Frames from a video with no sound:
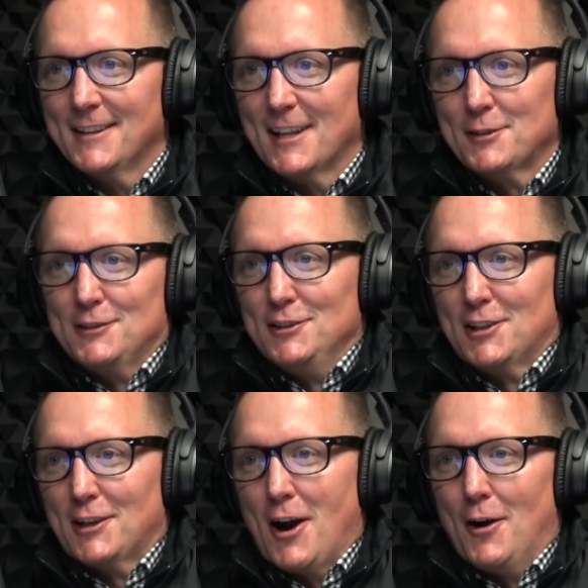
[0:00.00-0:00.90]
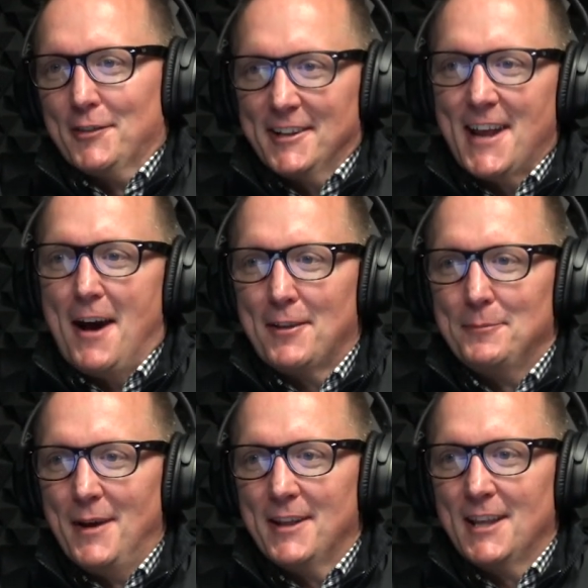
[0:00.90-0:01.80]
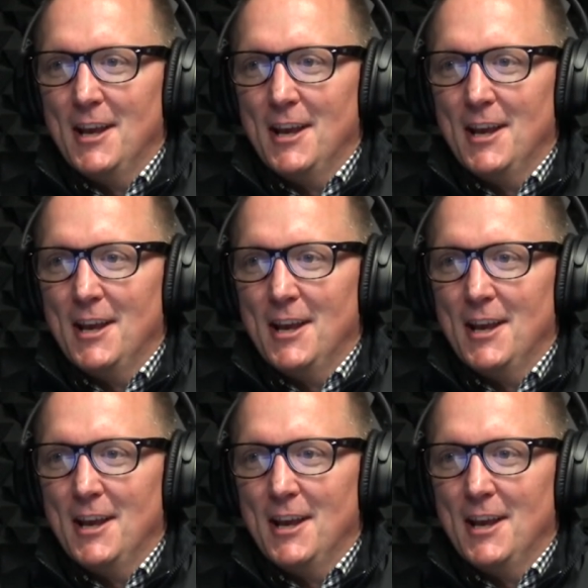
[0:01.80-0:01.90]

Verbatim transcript: That's what you should call it, oh, the talent well, myth.